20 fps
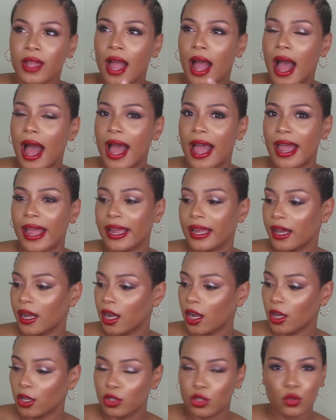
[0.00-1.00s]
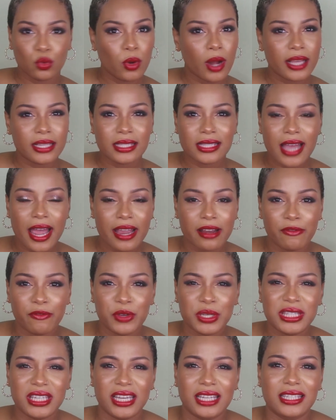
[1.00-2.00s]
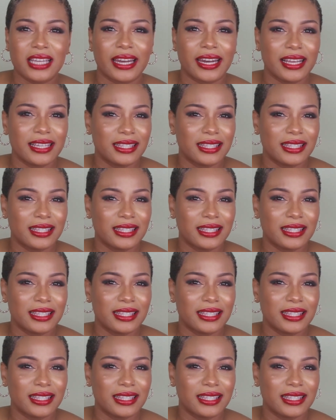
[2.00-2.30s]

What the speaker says: I do a site visit and I